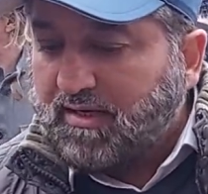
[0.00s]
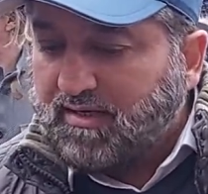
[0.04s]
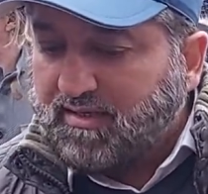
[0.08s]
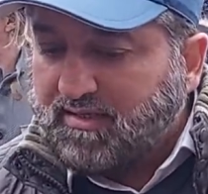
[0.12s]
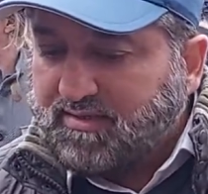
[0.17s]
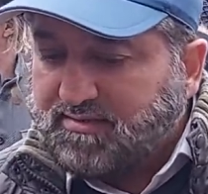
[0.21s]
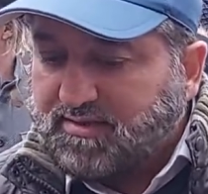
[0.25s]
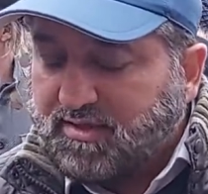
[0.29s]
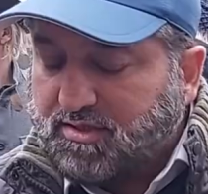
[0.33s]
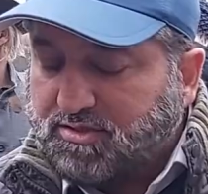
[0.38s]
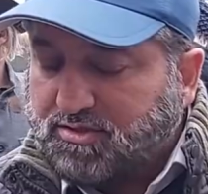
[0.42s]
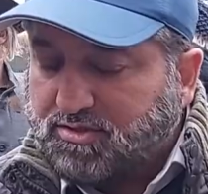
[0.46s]

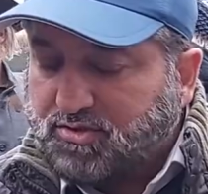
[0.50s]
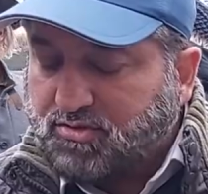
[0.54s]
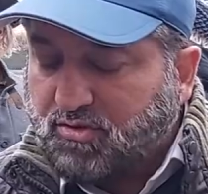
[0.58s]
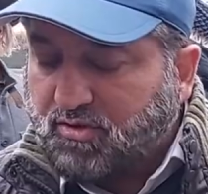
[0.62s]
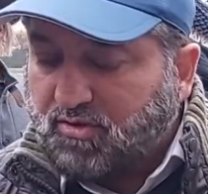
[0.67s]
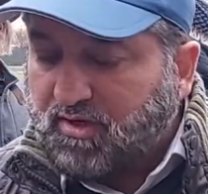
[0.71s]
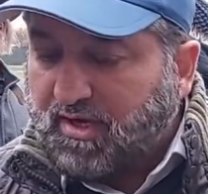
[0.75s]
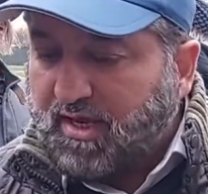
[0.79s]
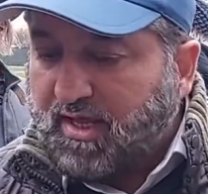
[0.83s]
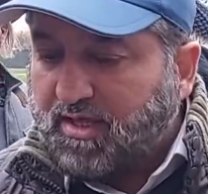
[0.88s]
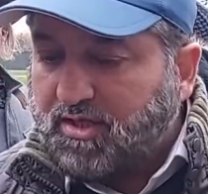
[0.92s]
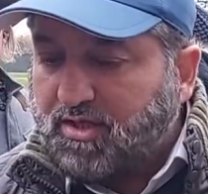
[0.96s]
Allah says, do
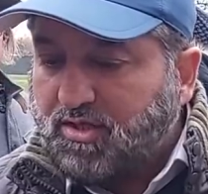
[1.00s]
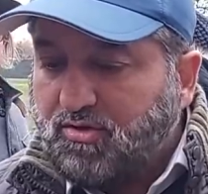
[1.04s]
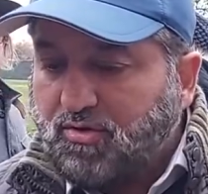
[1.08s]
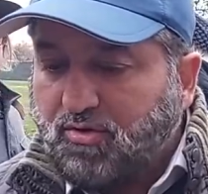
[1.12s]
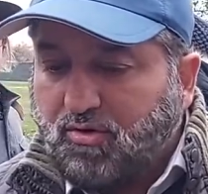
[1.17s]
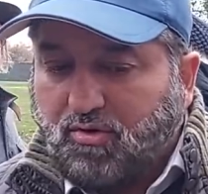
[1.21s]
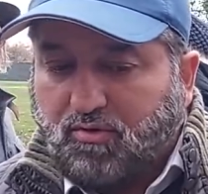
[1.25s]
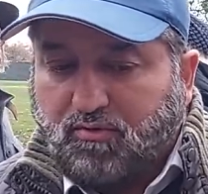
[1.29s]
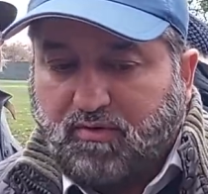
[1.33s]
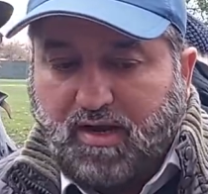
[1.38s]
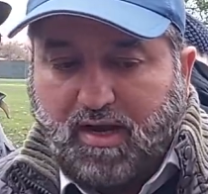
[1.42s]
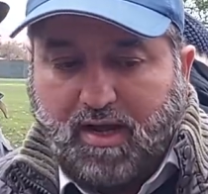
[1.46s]
not let
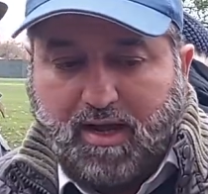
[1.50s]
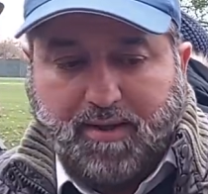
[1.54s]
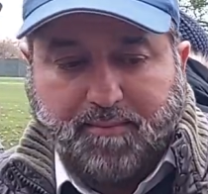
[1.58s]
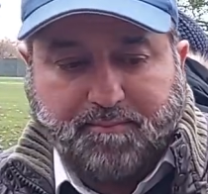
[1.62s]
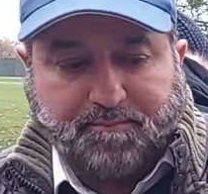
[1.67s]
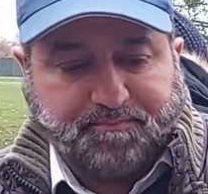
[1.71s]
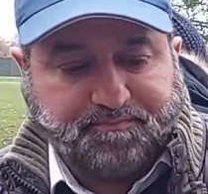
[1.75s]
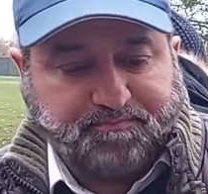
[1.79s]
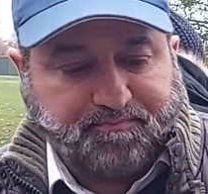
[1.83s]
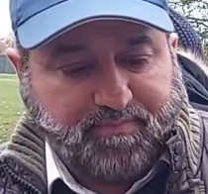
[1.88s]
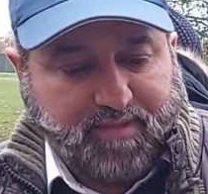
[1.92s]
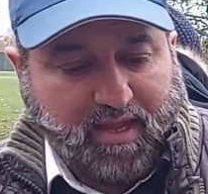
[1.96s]
your,
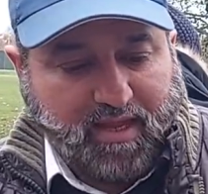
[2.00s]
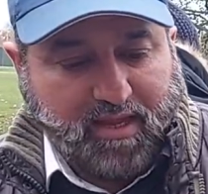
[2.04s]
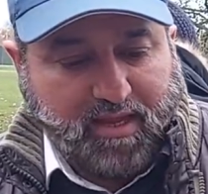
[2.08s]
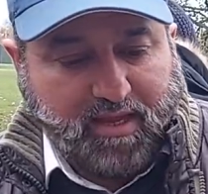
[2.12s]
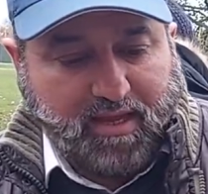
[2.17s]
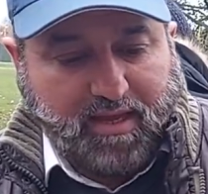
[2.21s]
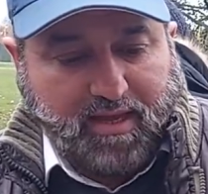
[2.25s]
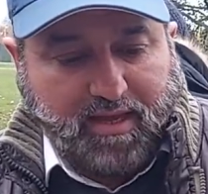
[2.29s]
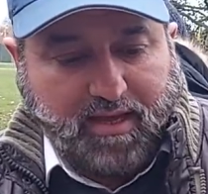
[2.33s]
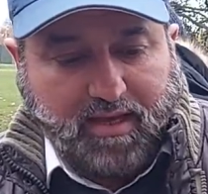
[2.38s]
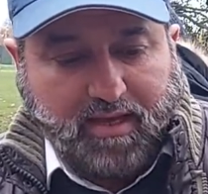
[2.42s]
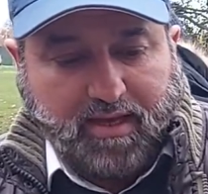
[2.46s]

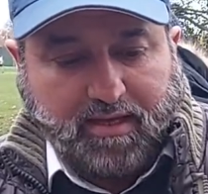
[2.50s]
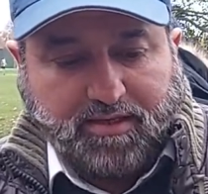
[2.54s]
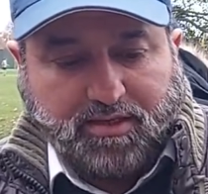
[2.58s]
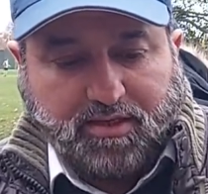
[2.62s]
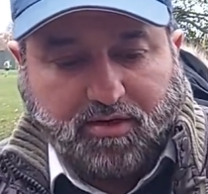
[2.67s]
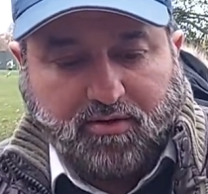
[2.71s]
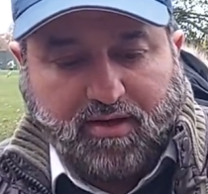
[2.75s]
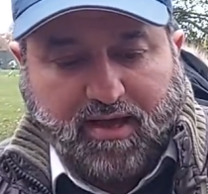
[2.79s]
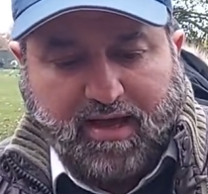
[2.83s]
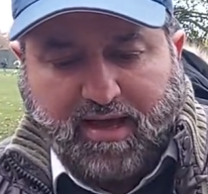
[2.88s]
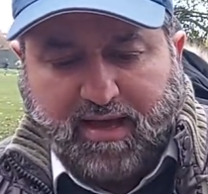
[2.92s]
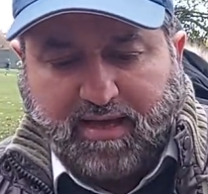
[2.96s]

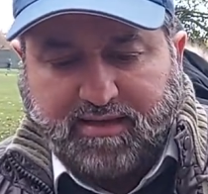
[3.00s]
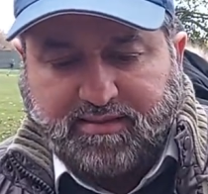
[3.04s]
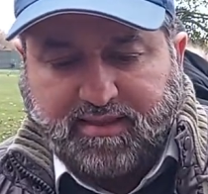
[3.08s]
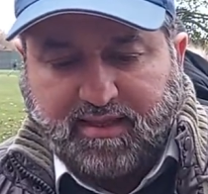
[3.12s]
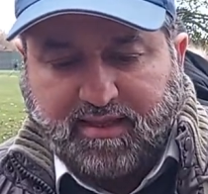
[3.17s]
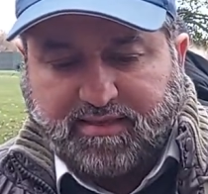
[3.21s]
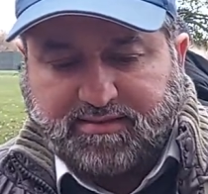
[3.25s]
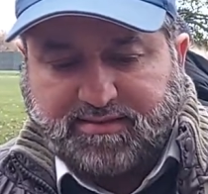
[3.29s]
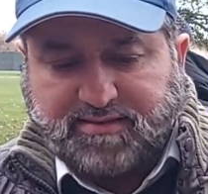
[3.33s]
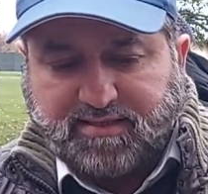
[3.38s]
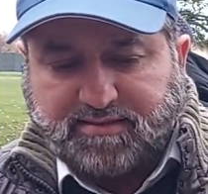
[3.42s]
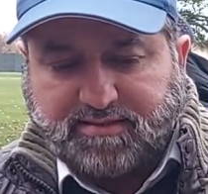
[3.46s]
I
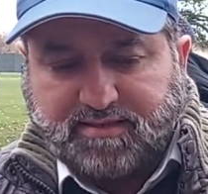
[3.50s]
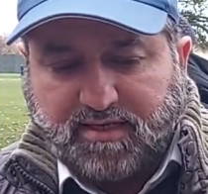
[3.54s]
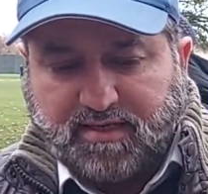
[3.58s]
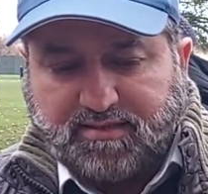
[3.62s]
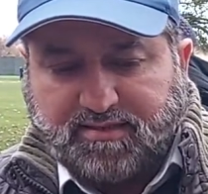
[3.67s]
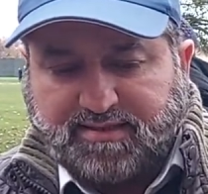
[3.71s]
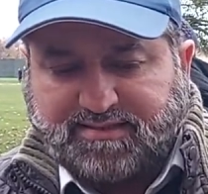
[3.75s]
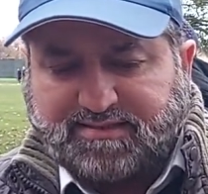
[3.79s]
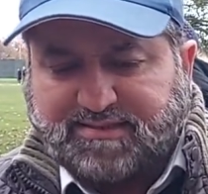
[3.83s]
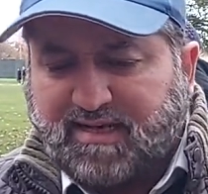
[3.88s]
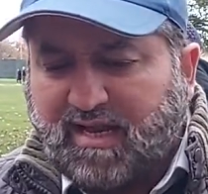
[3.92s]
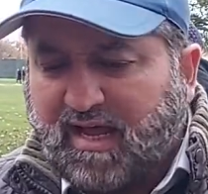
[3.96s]
think it says,
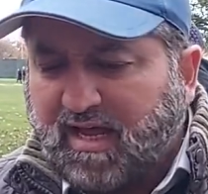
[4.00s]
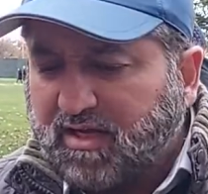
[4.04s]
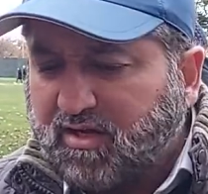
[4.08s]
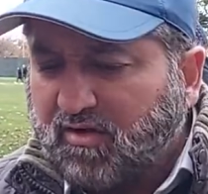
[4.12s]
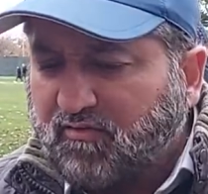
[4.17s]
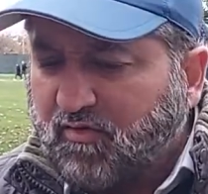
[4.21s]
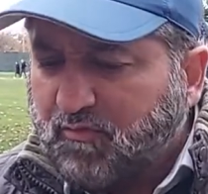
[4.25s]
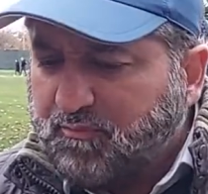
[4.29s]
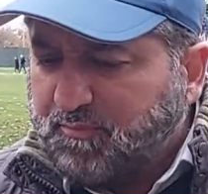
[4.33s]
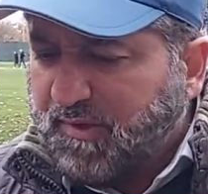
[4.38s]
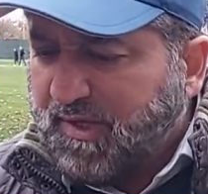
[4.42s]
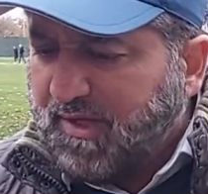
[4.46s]
dislike
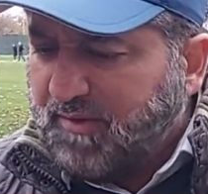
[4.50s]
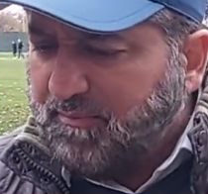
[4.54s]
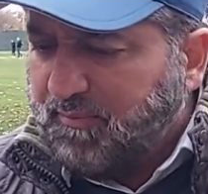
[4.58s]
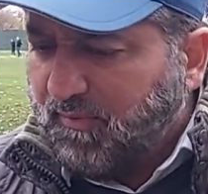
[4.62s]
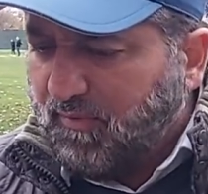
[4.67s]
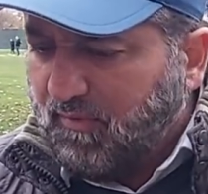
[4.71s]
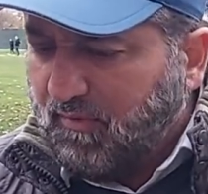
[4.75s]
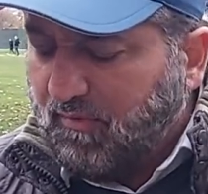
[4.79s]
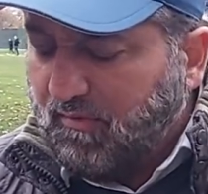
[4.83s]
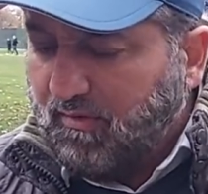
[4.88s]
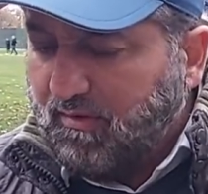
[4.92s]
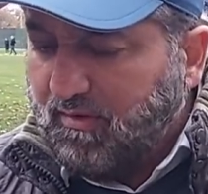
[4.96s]
of a
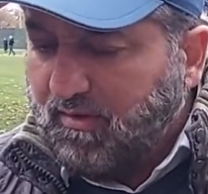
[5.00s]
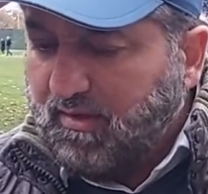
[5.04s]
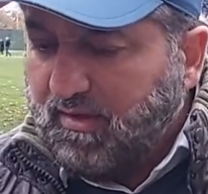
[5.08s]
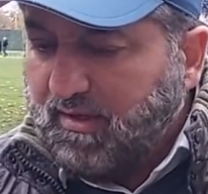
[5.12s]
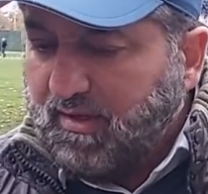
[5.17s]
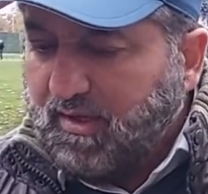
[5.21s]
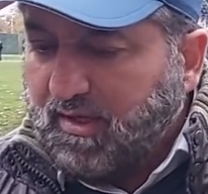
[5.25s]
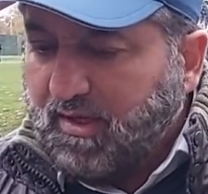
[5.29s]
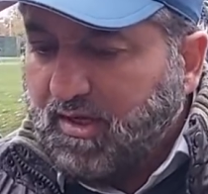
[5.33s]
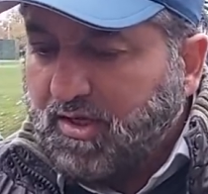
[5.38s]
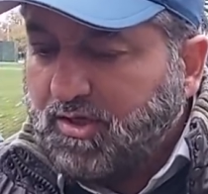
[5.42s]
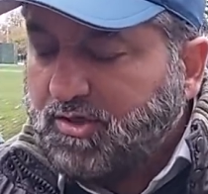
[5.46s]
people
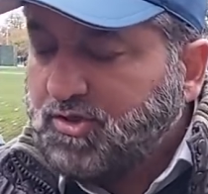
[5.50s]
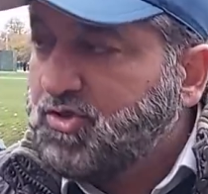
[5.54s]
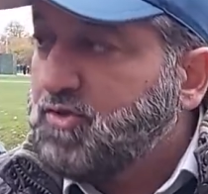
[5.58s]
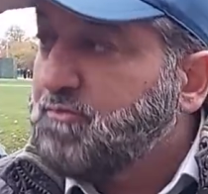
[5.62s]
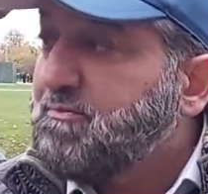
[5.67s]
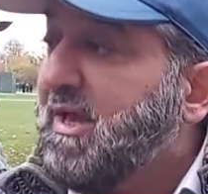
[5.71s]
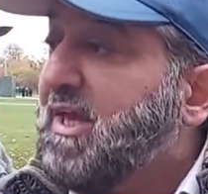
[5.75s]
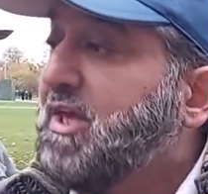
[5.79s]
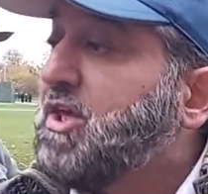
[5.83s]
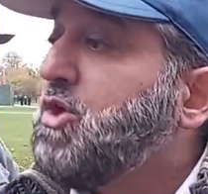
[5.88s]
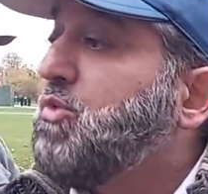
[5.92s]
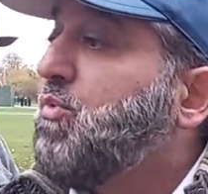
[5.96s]
to
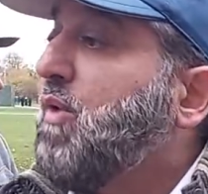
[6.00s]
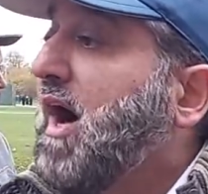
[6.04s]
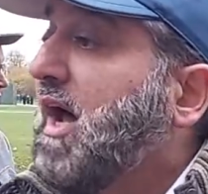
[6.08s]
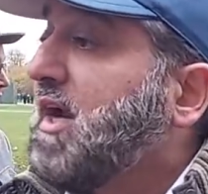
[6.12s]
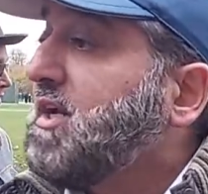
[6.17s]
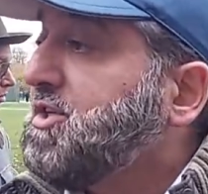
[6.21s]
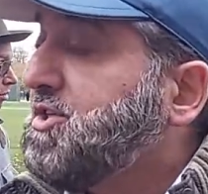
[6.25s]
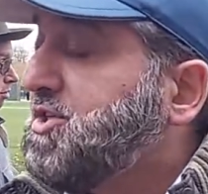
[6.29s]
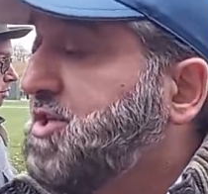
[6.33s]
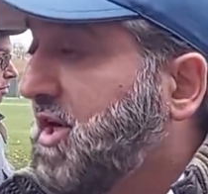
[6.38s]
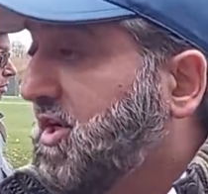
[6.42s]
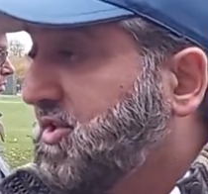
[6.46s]
make you
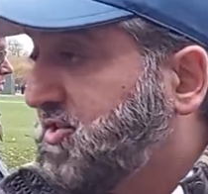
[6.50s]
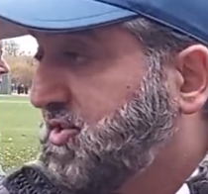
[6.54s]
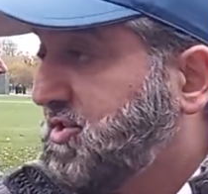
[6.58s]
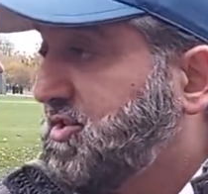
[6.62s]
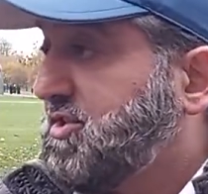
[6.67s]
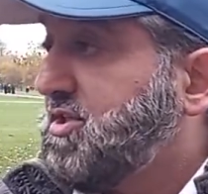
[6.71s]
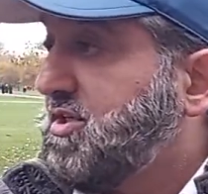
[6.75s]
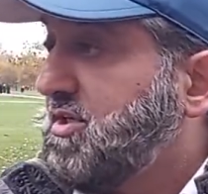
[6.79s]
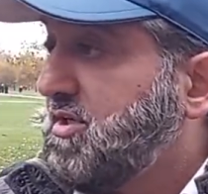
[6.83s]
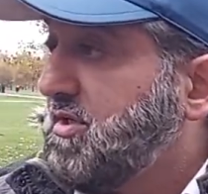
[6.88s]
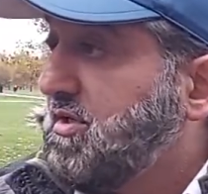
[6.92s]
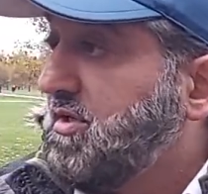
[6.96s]

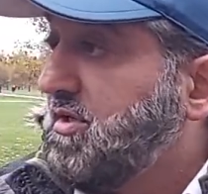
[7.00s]
unjust.